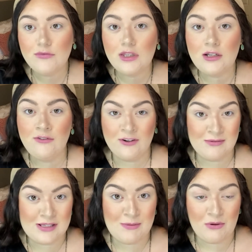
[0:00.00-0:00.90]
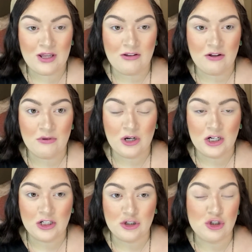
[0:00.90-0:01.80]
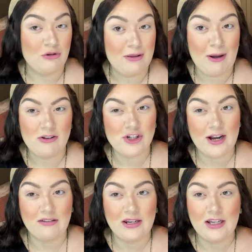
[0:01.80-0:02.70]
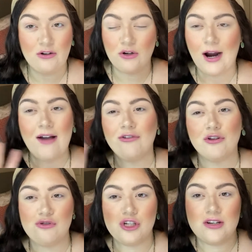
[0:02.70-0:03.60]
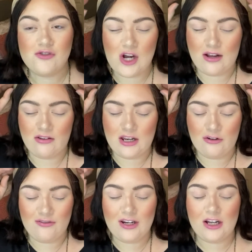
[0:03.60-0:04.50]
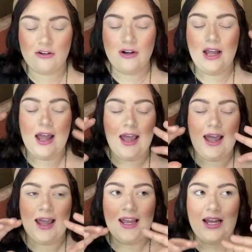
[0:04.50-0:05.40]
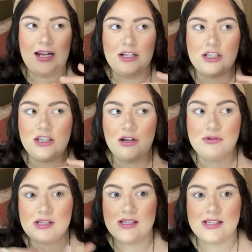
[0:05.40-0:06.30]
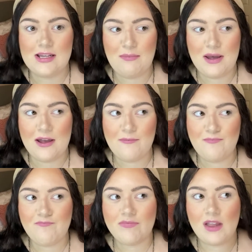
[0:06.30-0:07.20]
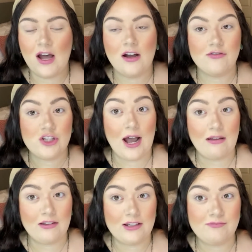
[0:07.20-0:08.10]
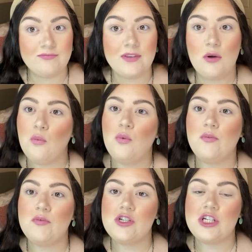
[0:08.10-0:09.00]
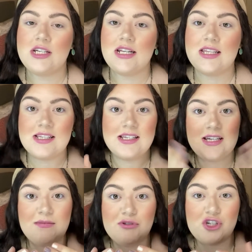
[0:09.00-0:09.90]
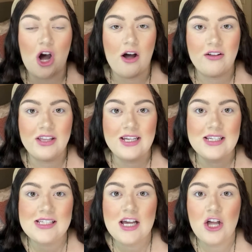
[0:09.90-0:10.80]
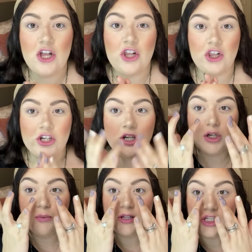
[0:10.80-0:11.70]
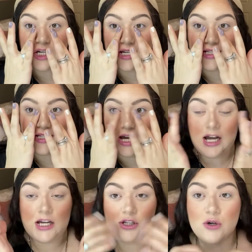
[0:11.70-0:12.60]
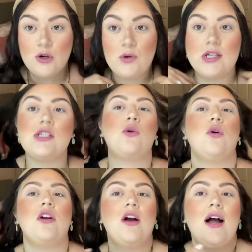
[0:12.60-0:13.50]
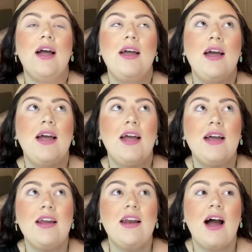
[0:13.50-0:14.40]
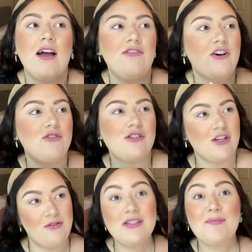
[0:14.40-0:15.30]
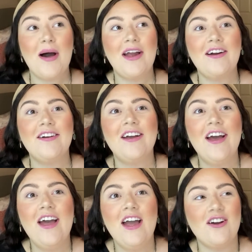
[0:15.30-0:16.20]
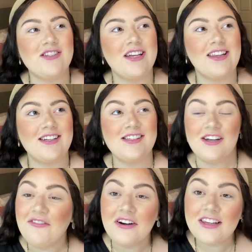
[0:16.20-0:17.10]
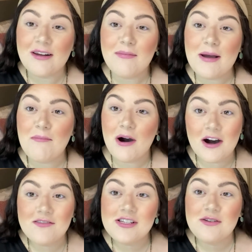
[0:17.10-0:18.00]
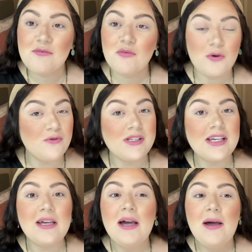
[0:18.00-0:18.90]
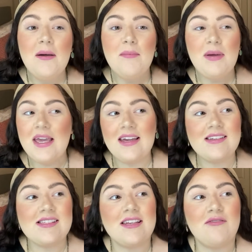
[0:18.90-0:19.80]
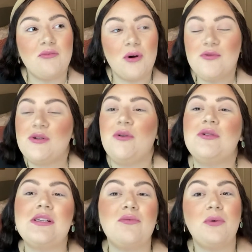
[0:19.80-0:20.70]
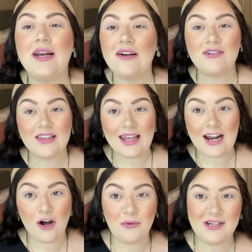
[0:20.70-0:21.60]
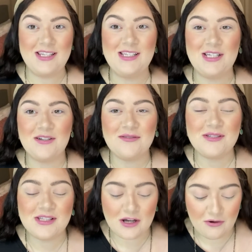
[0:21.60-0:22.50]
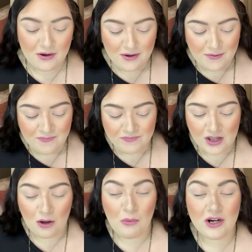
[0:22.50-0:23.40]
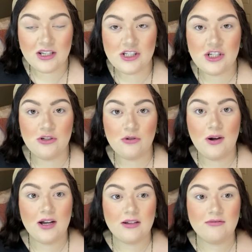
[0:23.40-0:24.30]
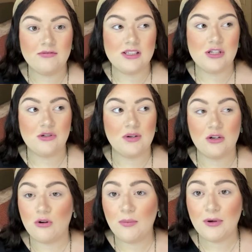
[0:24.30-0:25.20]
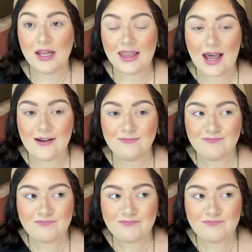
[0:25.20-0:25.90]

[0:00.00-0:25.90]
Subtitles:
from Smokey Glow, her Truth About Jaclyn Hill or Evolution of Jaclyn Hill video. And there was a snippet of Jaclyn when she did this deep chocolate look with just a turquoise corner eye, and I felt so inspired. And I was like, that's different than my mauves and rosy pinks and rose golds and whatever that I always do. So I wanted to incorporate that.